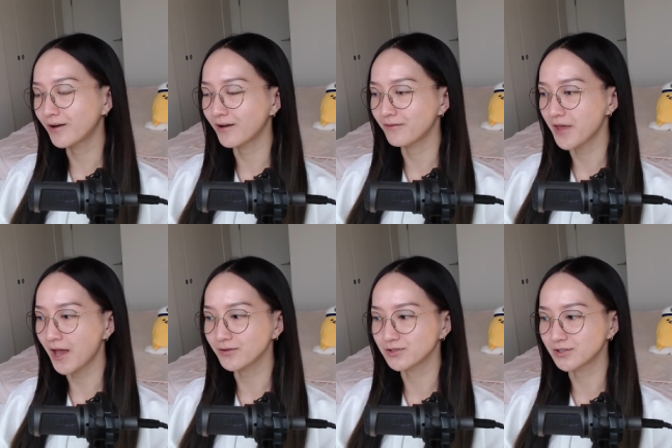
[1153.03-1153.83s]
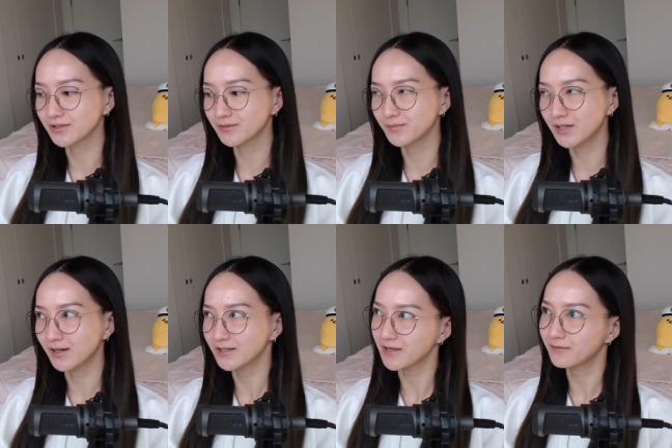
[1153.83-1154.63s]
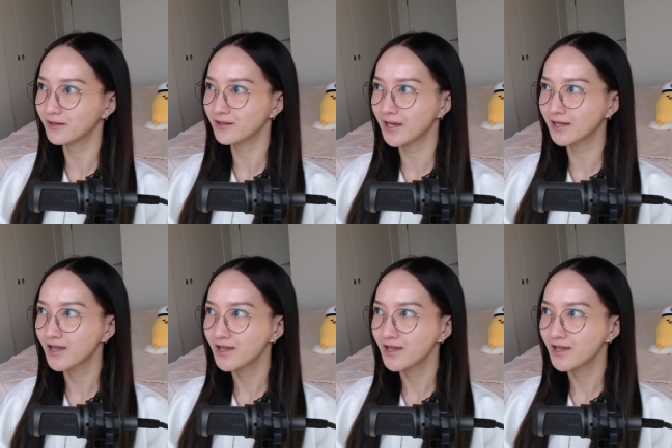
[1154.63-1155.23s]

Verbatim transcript: of the house, just because I feel like